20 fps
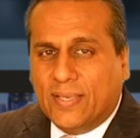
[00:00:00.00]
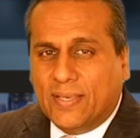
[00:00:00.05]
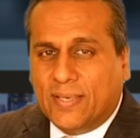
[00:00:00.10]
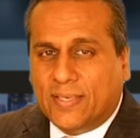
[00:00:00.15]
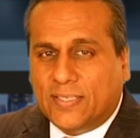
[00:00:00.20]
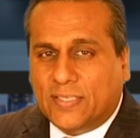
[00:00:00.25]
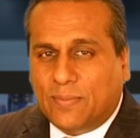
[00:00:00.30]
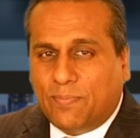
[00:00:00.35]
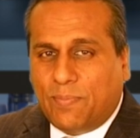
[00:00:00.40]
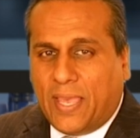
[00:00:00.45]

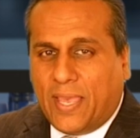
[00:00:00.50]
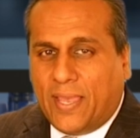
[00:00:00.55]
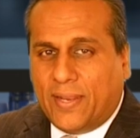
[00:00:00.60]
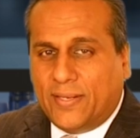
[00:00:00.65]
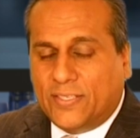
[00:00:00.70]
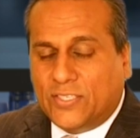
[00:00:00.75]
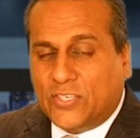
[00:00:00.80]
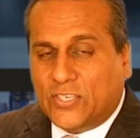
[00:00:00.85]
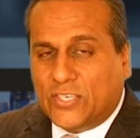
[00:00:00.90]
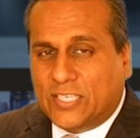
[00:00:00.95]
He's the man
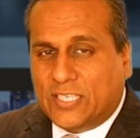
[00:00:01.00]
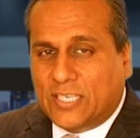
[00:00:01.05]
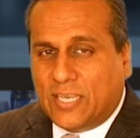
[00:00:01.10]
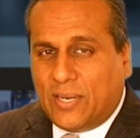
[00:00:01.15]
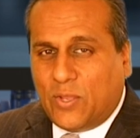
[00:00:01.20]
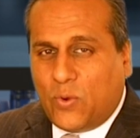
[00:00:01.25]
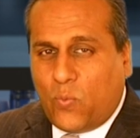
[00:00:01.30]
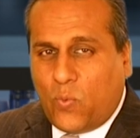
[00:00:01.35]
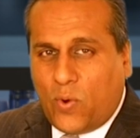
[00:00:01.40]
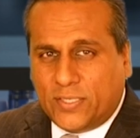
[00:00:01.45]
that's going to tell
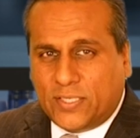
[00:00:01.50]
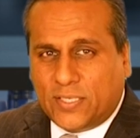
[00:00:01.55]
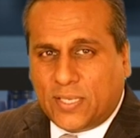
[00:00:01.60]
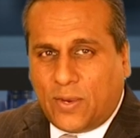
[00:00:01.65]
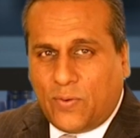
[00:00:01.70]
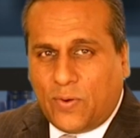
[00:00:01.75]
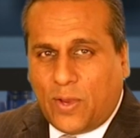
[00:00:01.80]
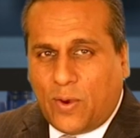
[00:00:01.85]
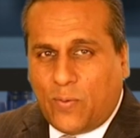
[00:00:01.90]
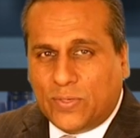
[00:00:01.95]
you what's
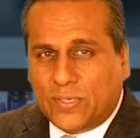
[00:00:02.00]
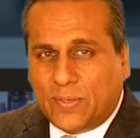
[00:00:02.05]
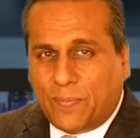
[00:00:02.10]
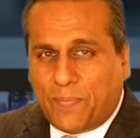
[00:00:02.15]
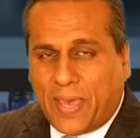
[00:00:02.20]
going on with the